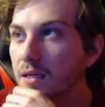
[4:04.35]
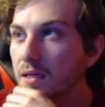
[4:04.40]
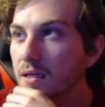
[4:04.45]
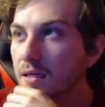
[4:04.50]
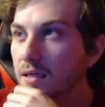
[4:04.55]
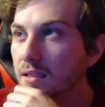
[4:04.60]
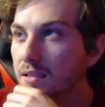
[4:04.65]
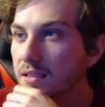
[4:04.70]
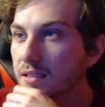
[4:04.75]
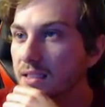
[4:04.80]

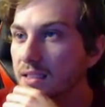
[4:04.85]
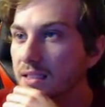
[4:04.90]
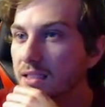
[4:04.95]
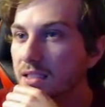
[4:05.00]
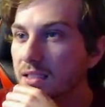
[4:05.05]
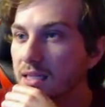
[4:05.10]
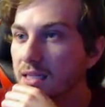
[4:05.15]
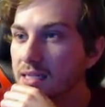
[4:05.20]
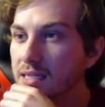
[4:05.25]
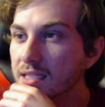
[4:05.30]
Because
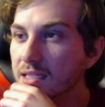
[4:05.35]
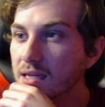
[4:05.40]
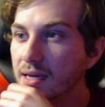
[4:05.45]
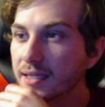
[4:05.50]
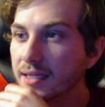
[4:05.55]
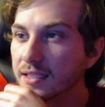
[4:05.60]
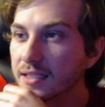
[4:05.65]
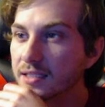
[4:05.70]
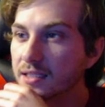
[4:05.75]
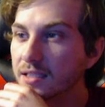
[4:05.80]
it's
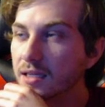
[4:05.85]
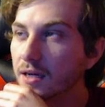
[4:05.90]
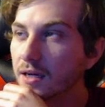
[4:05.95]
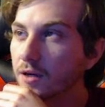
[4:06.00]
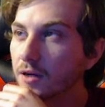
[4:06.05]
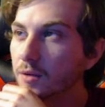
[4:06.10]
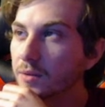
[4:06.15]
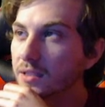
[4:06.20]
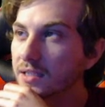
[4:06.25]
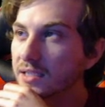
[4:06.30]
nice to
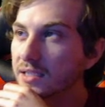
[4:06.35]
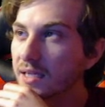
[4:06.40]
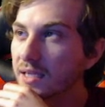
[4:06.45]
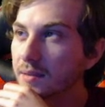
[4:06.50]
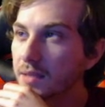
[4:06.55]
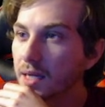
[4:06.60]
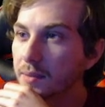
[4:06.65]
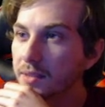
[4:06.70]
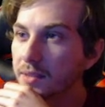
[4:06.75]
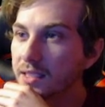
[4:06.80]
know, but at the same
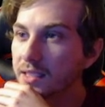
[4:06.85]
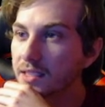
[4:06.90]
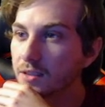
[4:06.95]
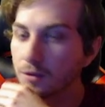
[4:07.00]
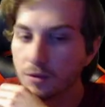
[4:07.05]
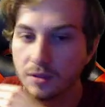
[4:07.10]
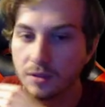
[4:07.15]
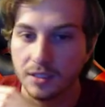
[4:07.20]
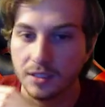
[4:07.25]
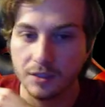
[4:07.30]
time it can
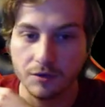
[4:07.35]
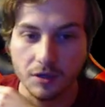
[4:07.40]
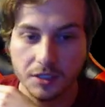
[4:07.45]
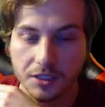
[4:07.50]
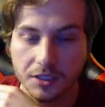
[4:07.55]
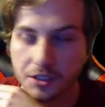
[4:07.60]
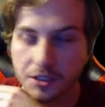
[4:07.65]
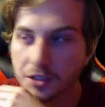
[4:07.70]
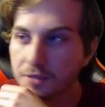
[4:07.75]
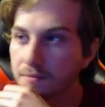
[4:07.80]
totally
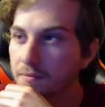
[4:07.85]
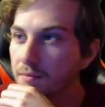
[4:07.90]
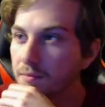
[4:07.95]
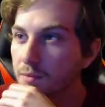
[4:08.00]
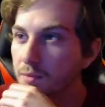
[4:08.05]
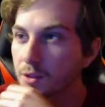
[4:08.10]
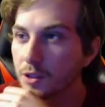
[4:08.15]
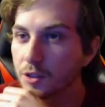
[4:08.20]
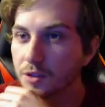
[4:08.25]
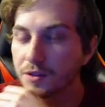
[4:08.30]
crush
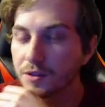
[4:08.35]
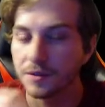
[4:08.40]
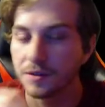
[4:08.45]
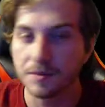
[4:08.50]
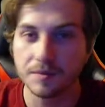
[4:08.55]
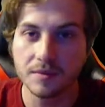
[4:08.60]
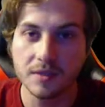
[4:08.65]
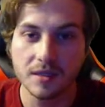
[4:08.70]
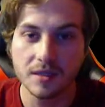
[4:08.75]
your